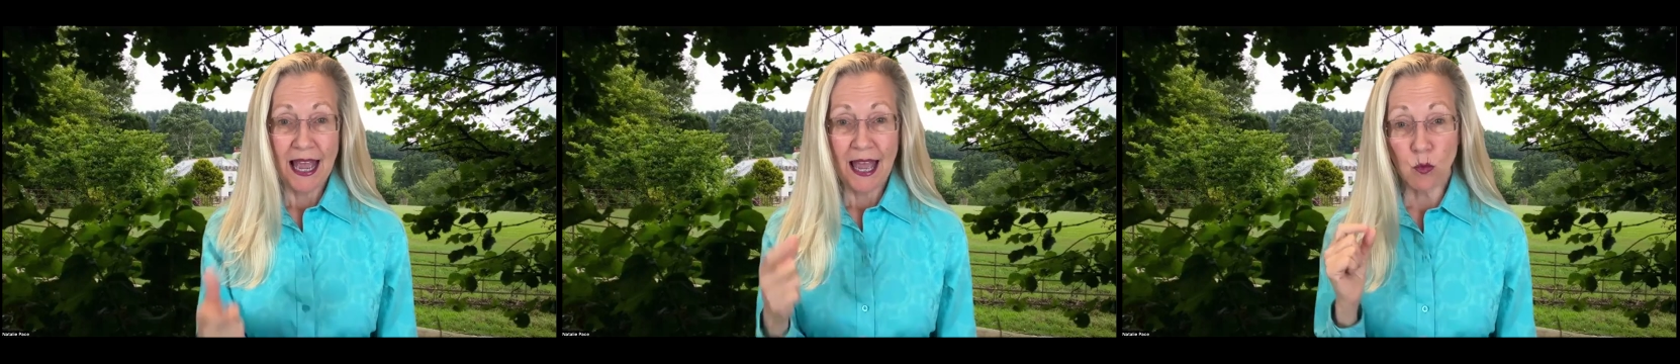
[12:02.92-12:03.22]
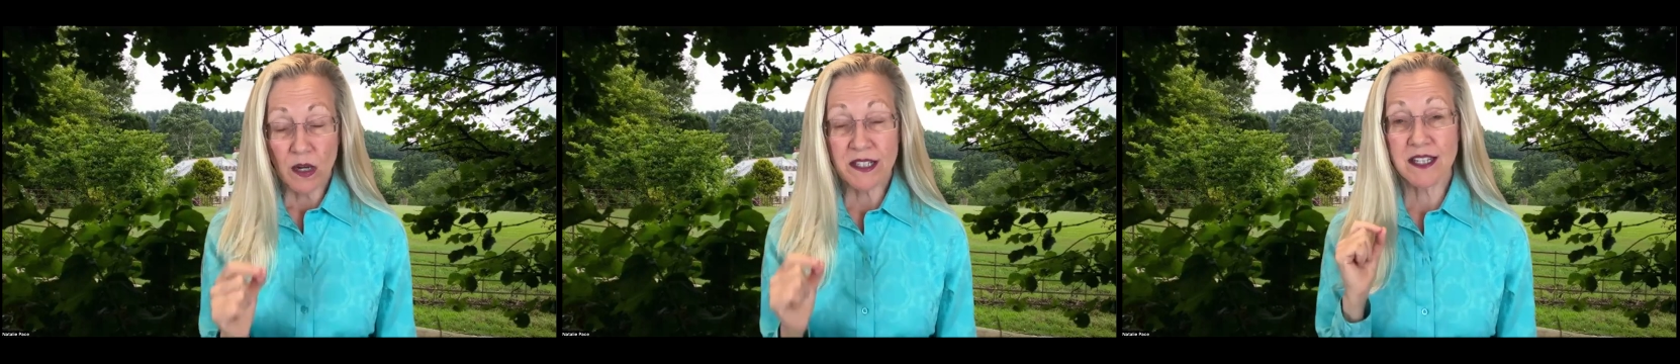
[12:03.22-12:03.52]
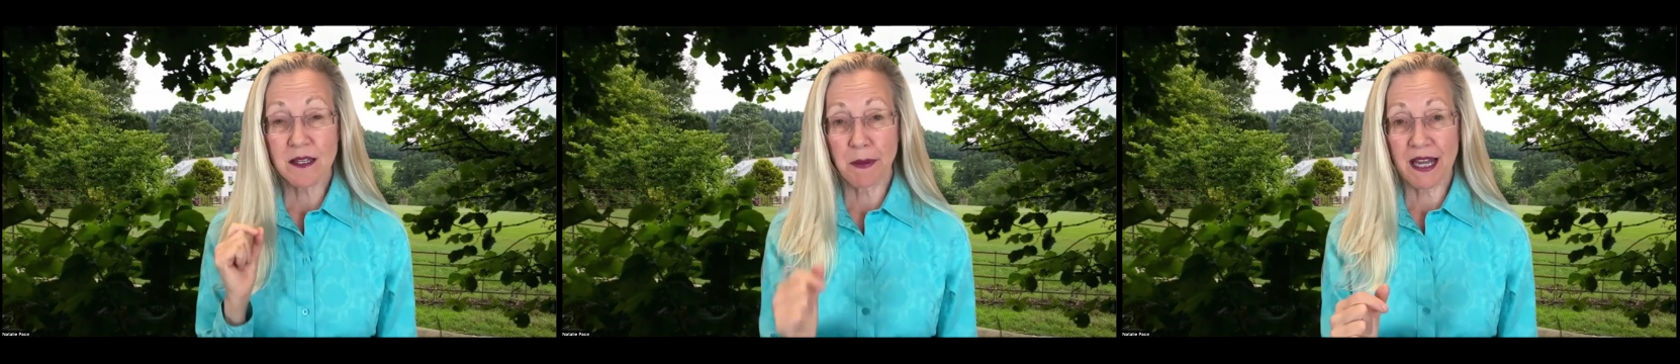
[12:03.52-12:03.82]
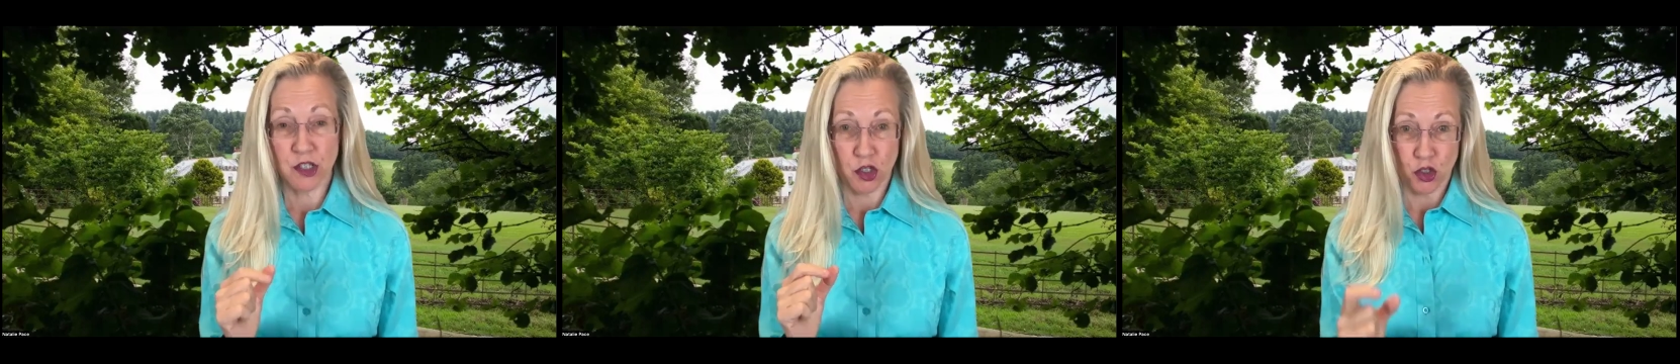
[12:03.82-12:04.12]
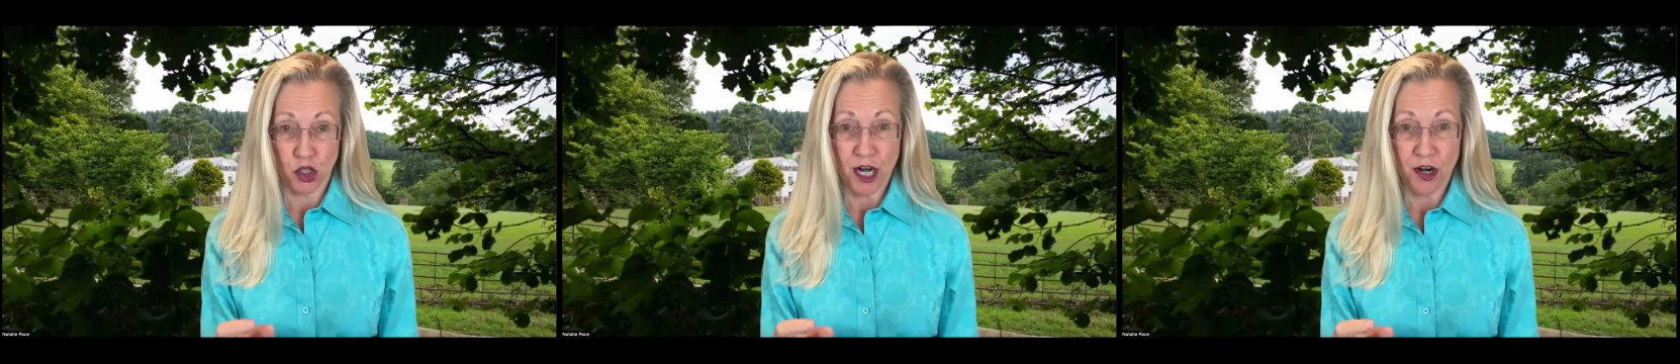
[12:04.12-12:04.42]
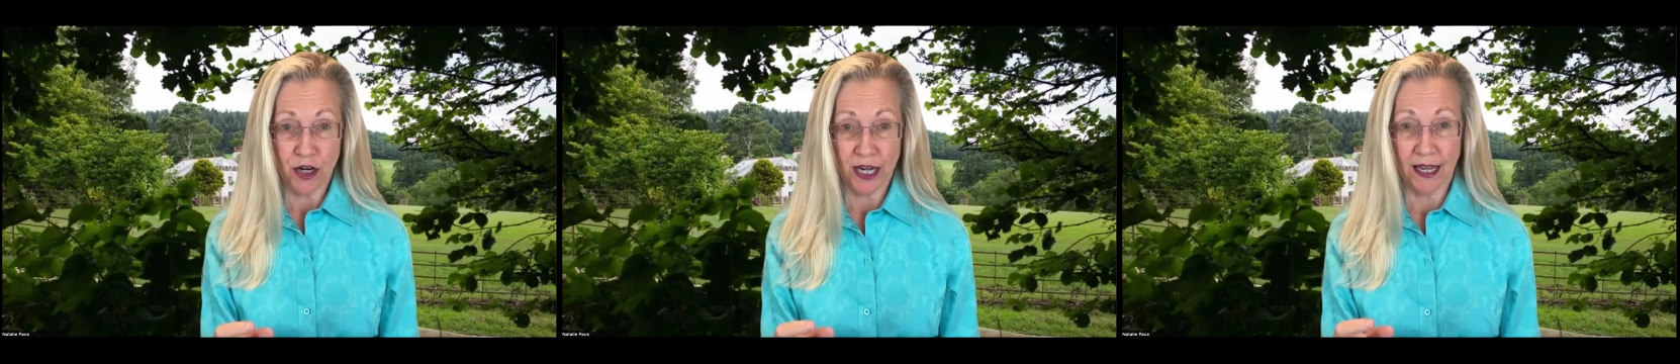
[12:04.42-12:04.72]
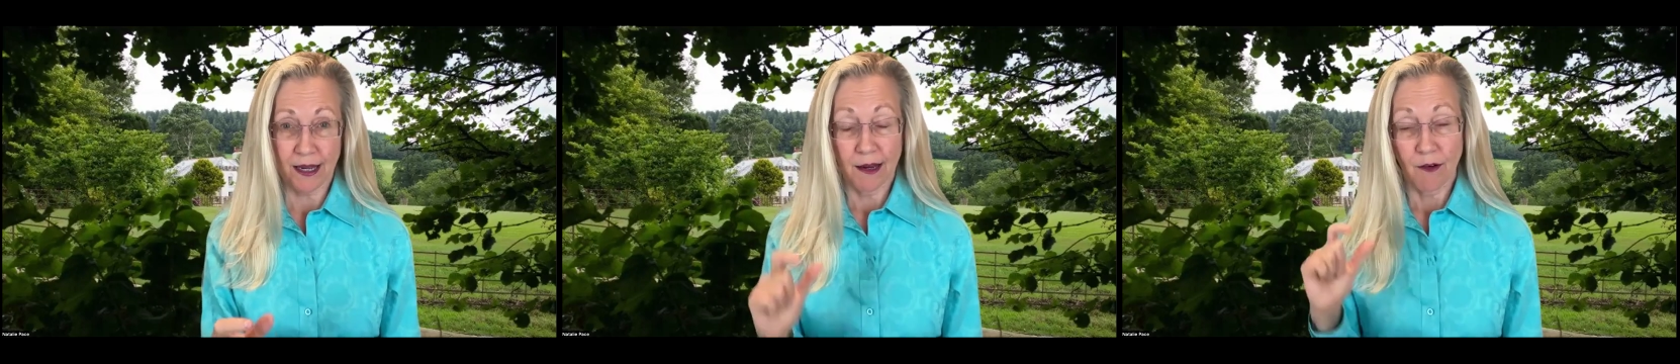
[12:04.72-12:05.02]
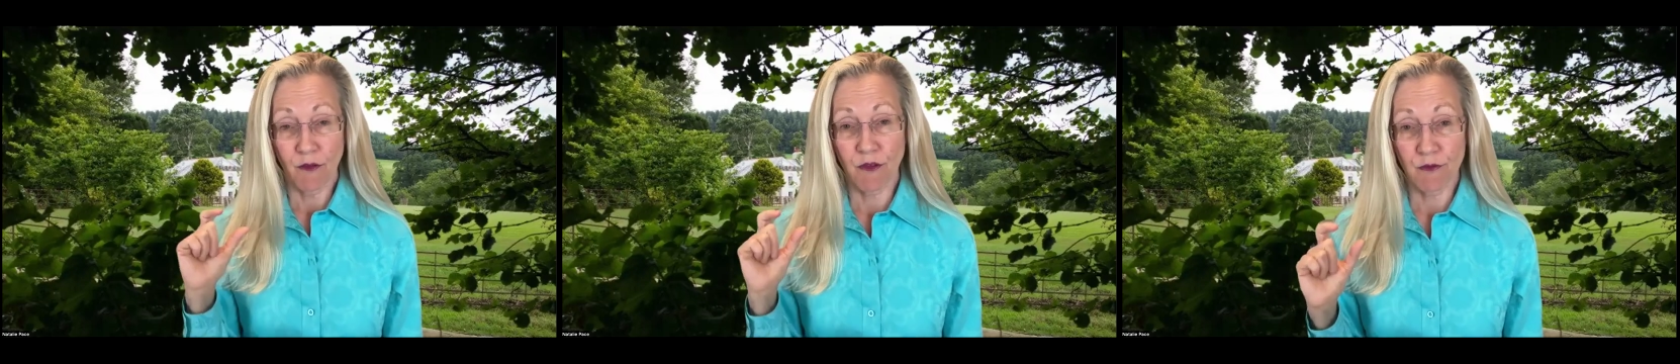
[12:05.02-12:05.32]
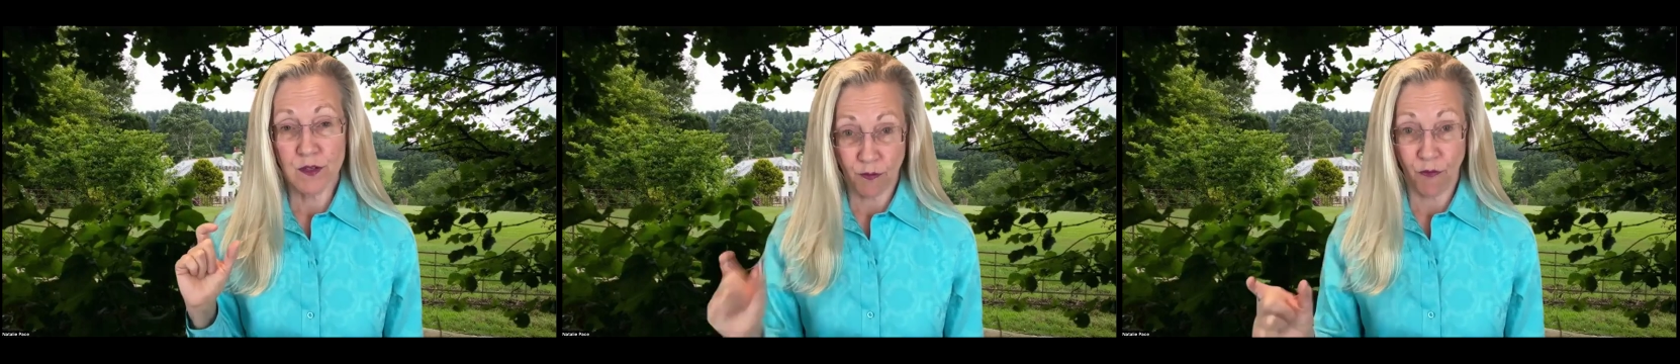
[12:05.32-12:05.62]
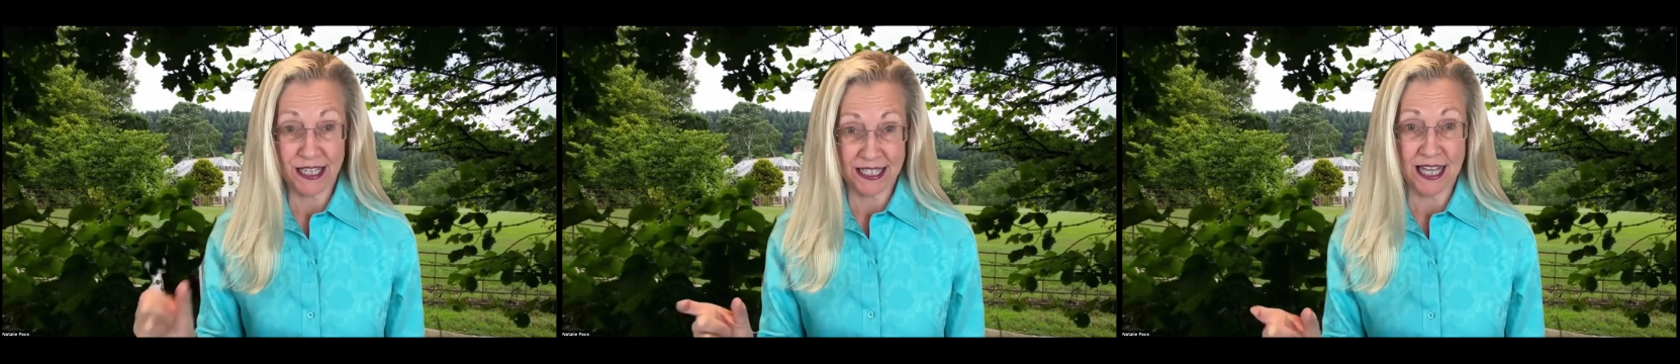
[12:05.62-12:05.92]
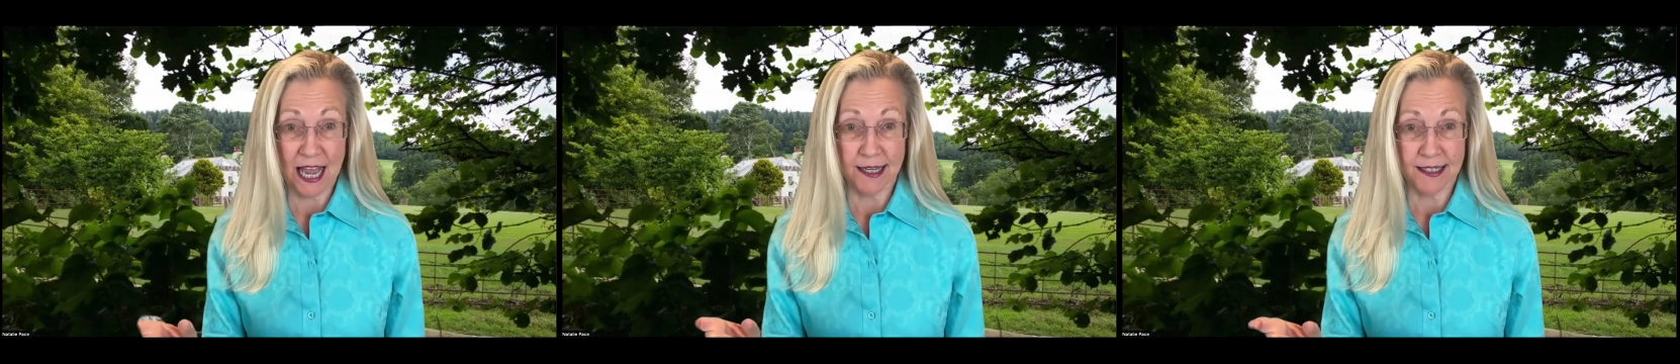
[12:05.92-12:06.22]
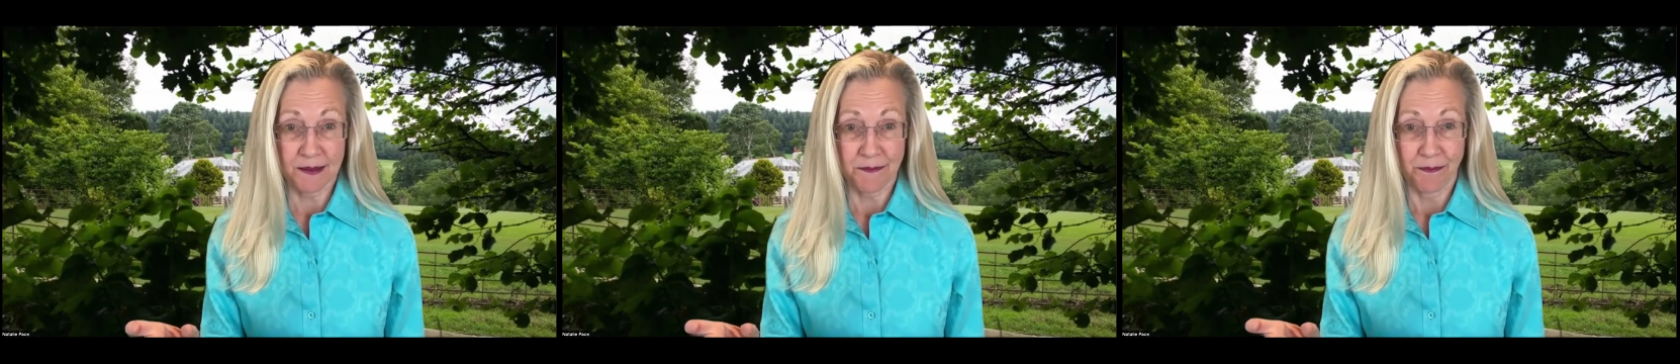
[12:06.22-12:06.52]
And what's the best charity to fix that?